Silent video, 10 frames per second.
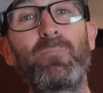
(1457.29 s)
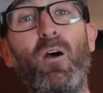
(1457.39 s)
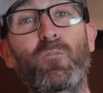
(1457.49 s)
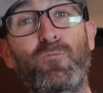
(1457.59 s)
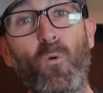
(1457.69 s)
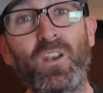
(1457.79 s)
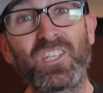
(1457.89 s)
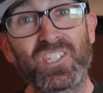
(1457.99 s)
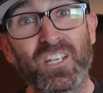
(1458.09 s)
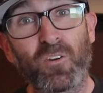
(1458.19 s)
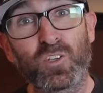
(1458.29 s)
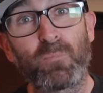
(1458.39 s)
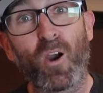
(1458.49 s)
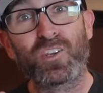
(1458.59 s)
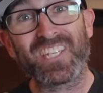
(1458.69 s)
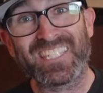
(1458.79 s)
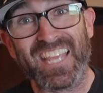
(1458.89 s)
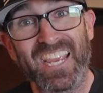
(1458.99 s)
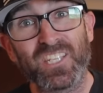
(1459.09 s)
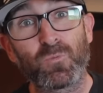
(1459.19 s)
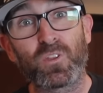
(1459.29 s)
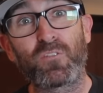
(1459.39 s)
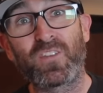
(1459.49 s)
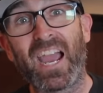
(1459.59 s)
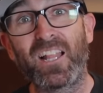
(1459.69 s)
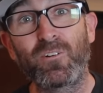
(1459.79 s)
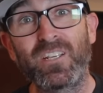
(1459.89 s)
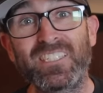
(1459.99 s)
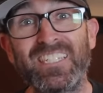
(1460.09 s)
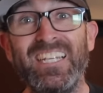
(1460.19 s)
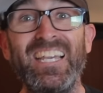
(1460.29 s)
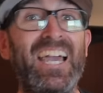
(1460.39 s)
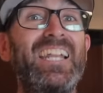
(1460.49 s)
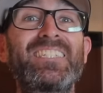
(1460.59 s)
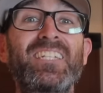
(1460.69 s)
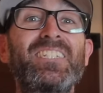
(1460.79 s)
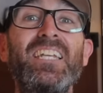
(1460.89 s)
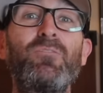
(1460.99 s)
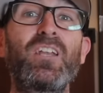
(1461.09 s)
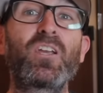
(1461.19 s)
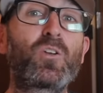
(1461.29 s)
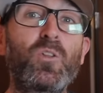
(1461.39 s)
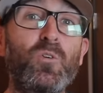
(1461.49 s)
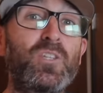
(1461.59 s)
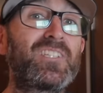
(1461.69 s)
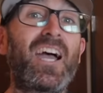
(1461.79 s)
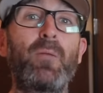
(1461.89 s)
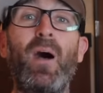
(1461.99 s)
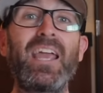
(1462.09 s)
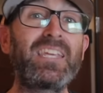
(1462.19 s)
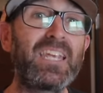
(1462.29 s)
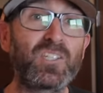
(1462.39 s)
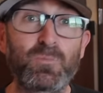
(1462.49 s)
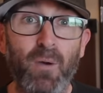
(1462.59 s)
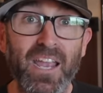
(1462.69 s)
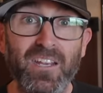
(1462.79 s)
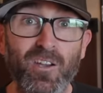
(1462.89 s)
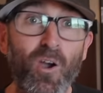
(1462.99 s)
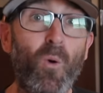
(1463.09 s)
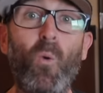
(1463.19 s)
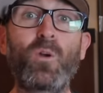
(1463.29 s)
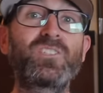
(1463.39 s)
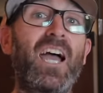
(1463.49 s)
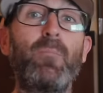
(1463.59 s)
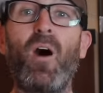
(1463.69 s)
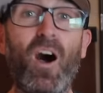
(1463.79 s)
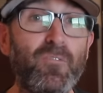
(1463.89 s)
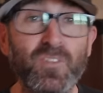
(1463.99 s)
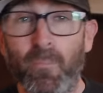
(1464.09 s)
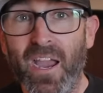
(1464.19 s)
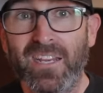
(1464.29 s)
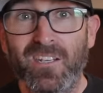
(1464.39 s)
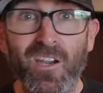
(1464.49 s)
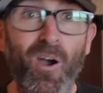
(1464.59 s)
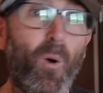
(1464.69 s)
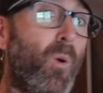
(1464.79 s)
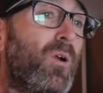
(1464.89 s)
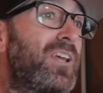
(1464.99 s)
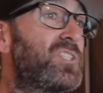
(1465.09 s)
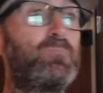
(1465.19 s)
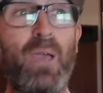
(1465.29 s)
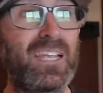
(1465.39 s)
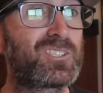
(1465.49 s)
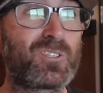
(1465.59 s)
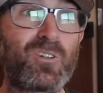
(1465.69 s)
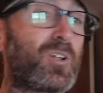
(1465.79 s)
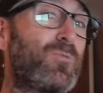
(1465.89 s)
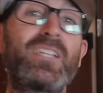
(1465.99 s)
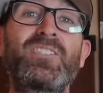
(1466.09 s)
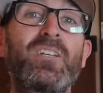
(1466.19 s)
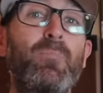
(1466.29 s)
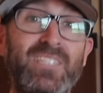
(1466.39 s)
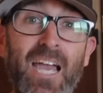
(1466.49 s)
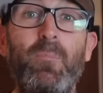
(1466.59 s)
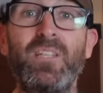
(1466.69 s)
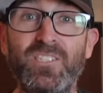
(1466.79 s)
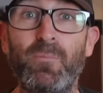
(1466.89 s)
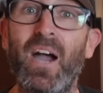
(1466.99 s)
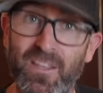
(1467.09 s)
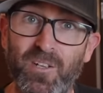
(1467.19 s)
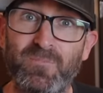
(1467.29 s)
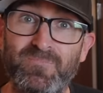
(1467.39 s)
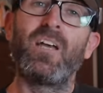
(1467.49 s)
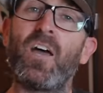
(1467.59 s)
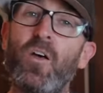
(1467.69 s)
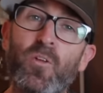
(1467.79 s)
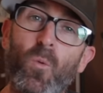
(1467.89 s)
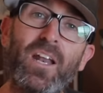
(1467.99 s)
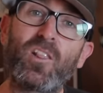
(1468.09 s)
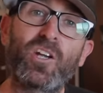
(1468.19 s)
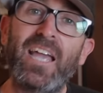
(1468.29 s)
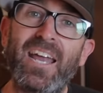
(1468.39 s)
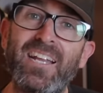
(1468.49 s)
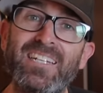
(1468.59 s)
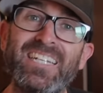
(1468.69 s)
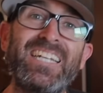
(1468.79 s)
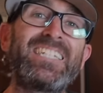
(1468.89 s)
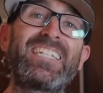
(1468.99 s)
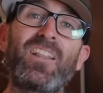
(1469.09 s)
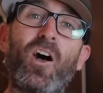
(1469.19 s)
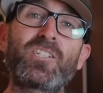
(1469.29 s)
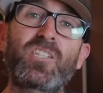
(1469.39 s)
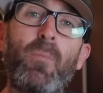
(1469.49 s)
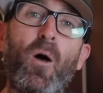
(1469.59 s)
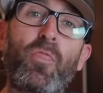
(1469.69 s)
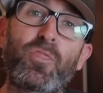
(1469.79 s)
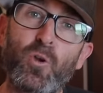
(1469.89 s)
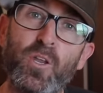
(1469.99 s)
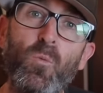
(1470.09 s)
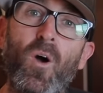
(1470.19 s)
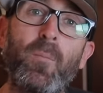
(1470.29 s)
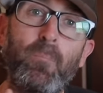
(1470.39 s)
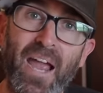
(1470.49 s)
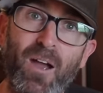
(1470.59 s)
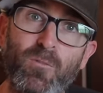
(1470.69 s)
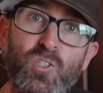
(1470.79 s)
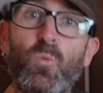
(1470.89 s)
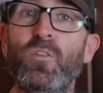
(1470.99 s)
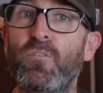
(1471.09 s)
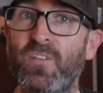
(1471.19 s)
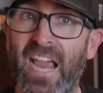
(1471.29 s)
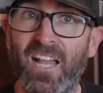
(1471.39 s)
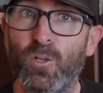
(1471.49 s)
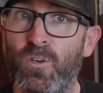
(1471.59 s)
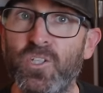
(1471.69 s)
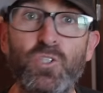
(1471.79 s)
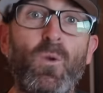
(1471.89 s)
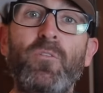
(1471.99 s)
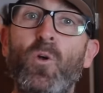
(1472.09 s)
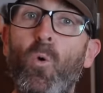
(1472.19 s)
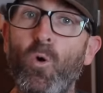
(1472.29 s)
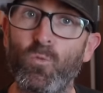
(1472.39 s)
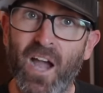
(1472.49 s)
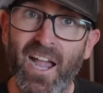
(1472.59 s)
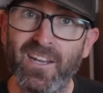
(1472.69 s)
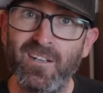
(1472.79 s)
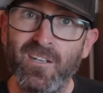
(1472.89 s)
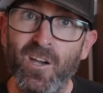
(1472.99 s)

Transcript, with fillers: about 40 Snickers bars a day's worth of calories, and it doesn't even include the time hiking his bike, or time off the bike, or his basal or resting metabolism either. Another way to look at it is he lost about 31 pounds worth of calories throughout the whole ride,